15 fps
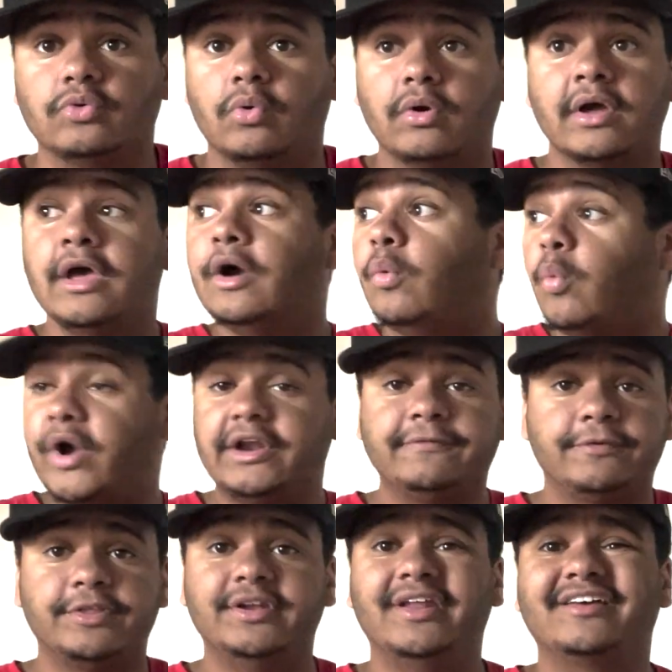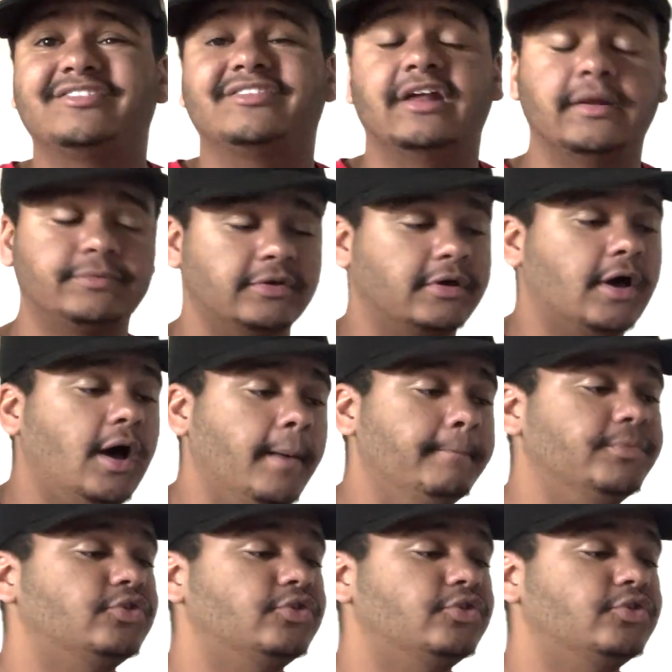or waited for the next setup to come.